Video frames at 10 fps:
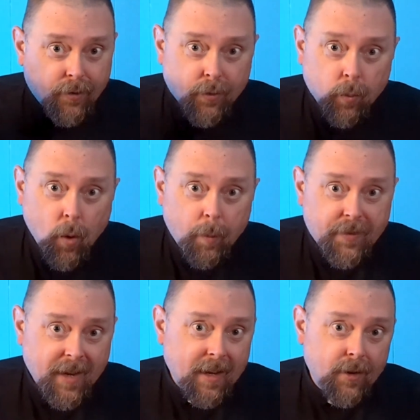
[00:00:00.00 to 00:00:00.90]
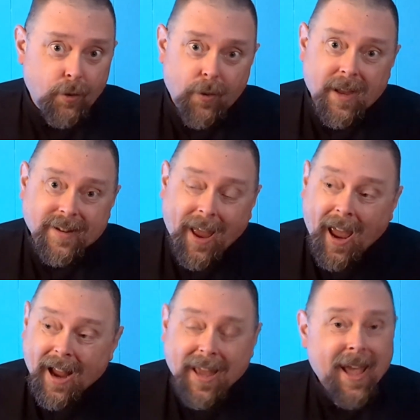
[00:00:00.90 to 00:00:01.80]
swoops into the
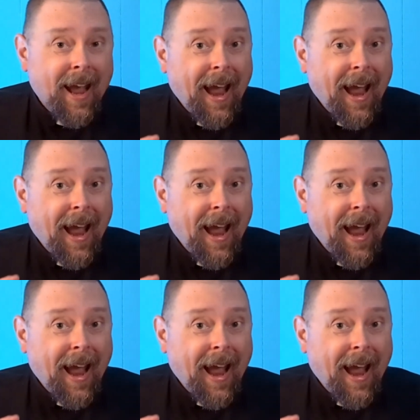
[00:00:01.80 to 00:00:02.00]
attack